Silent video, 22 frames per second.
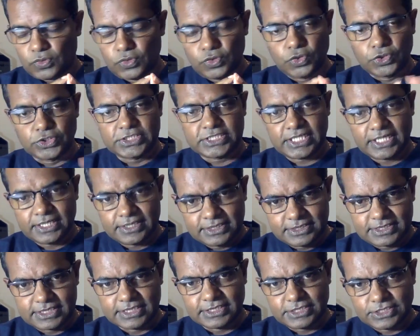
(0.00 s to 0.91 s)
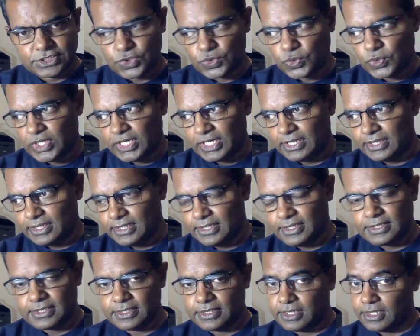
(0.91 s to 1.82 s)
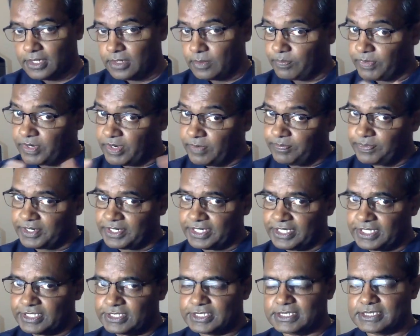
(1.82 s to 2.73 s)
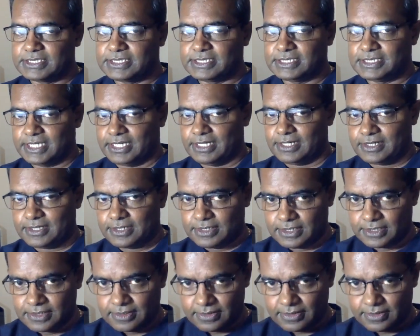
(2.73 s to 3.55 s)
Those are the things you need in preparation step.